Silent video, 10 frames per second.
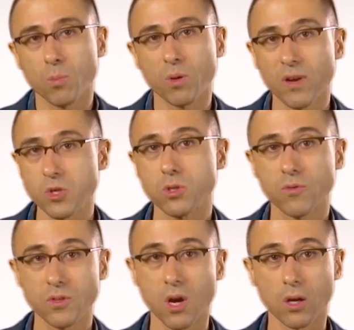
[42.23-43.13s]
professional
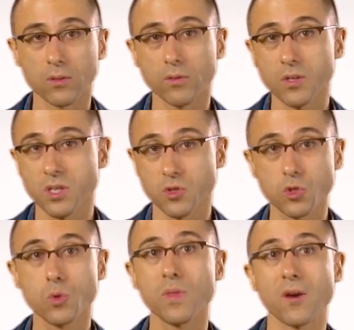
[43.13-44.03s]
photographer since
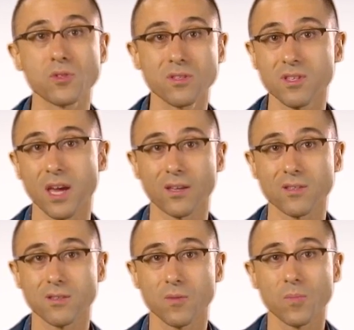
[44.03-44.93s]

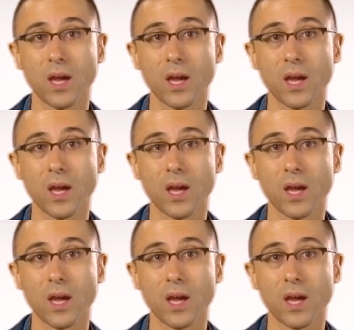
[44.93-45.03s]
2006.